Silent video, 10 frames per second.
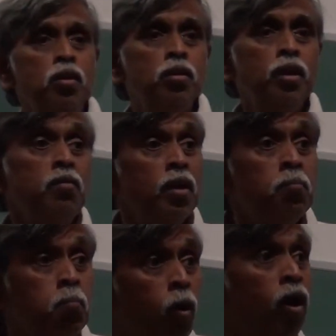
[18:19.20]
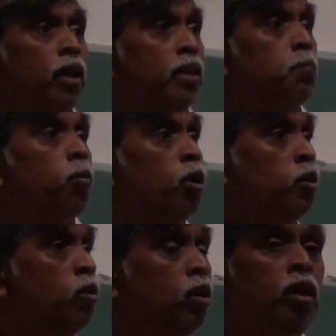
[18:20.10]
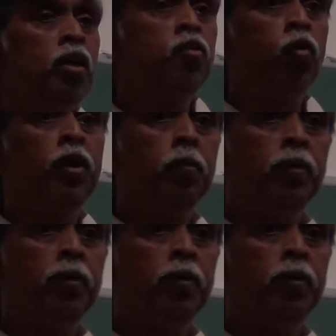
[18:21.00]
that bond in that molecule is going to